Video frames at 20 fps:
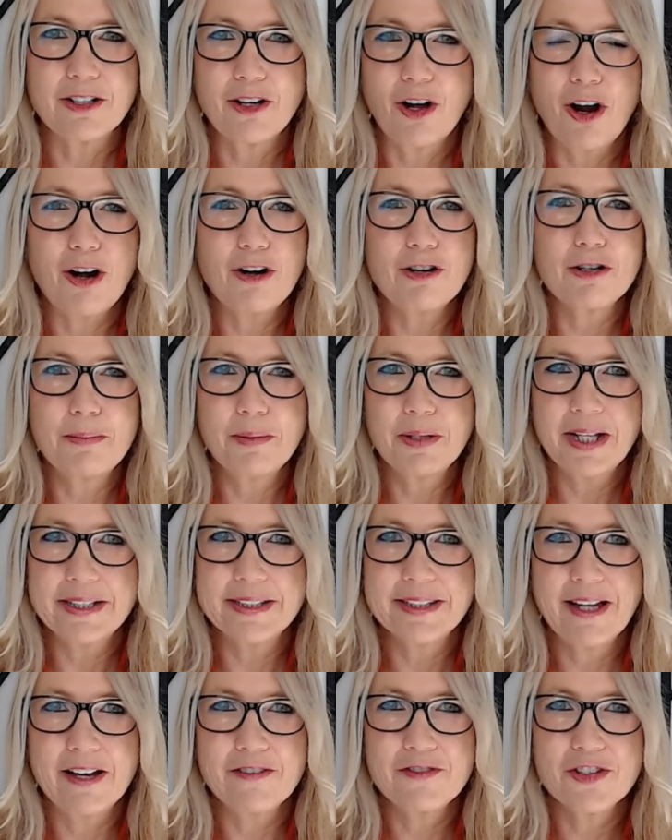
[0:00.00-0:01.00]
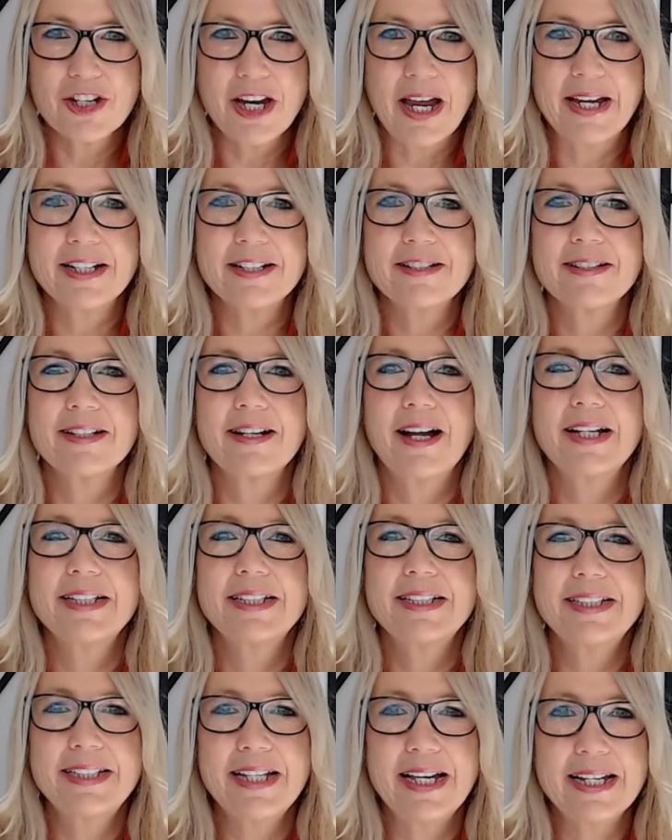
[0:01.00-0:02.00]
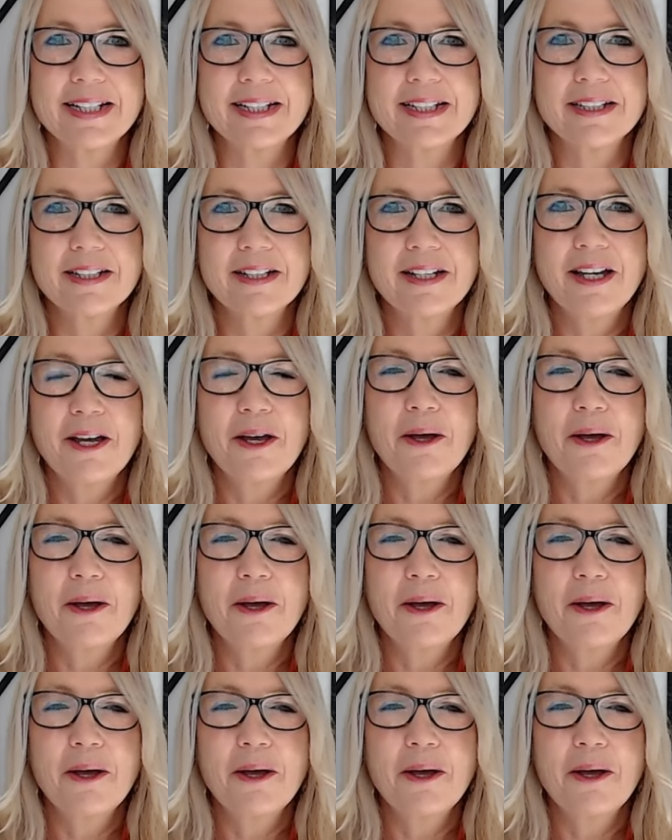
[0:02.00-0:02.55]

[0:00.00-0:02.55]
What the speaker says: and horrible and life-changing. I get it.